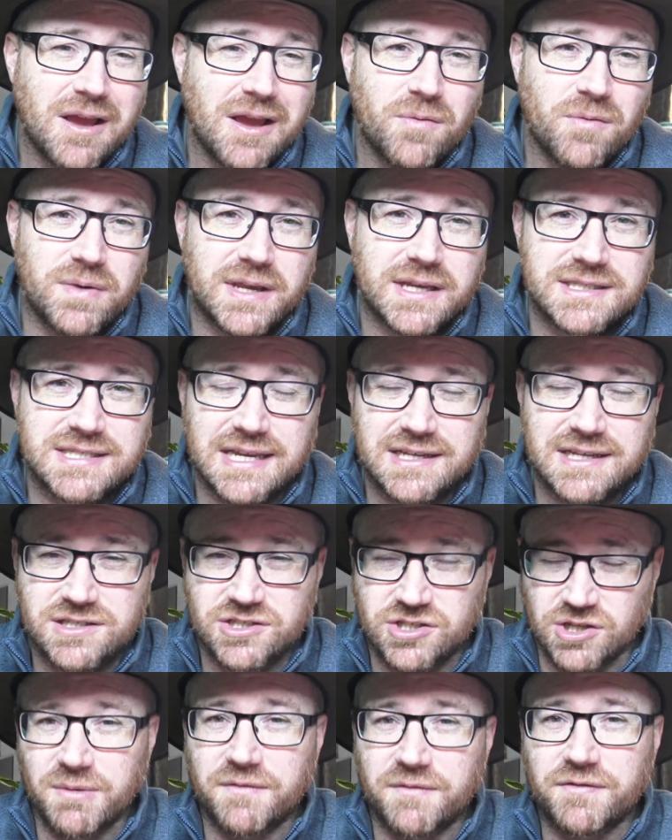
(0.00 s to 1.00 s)
we can take
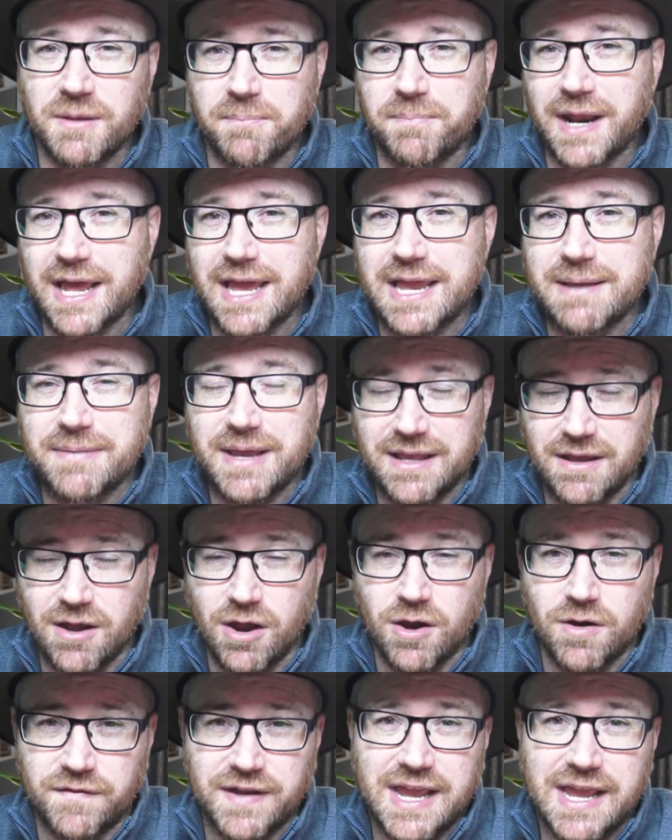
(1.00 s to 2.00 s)
some of the blame
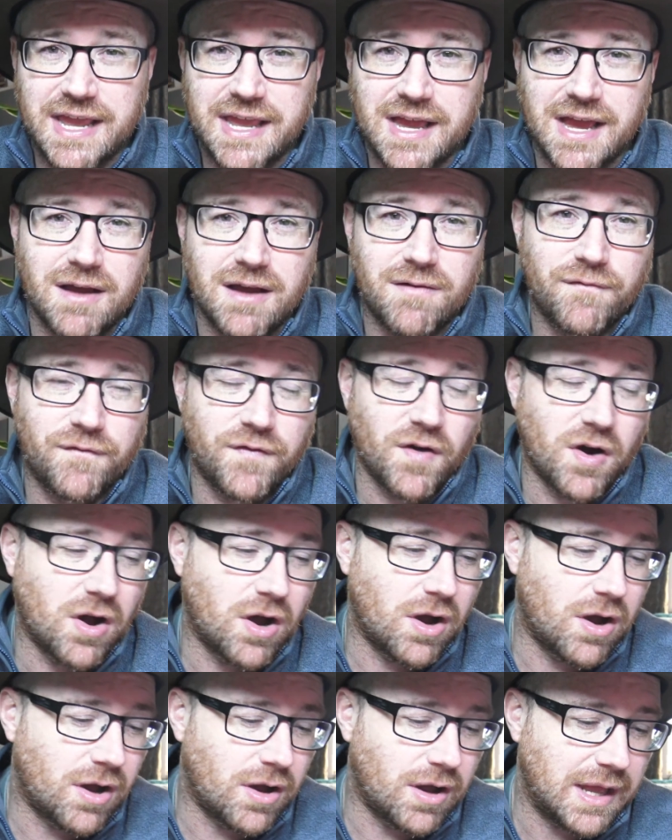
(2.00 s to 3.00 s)
over here
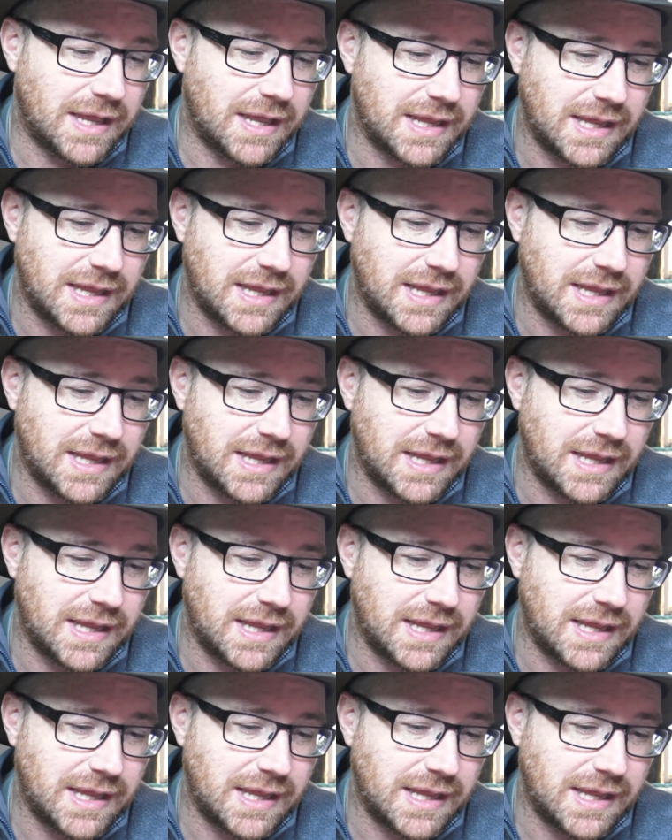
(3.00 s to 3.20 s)
for,